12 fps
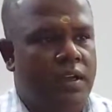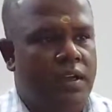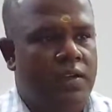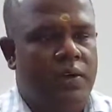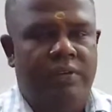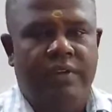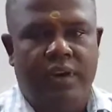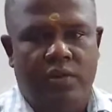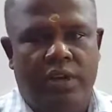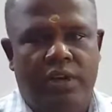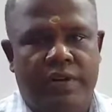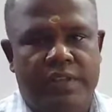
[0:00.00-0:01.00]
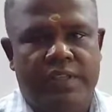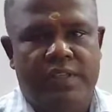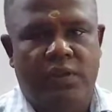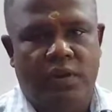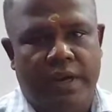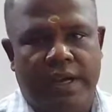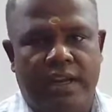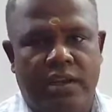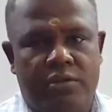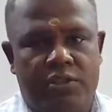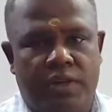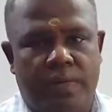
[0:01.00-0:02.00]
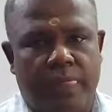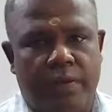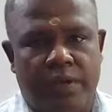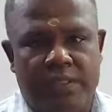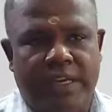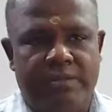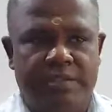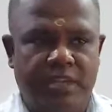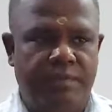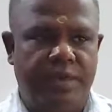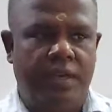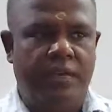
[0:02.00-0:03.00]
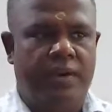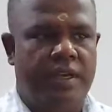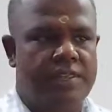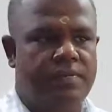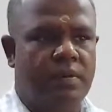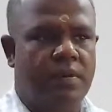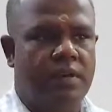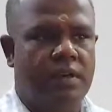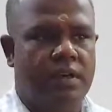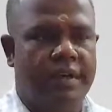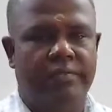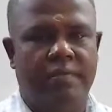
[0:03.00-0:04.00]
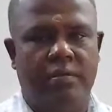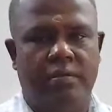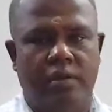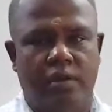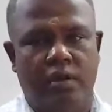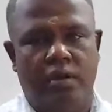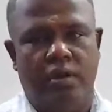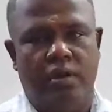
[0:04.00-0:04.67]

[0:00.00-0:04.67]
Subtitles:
Today we are going to discuss organic chemistry, because I am skipping S block and P block.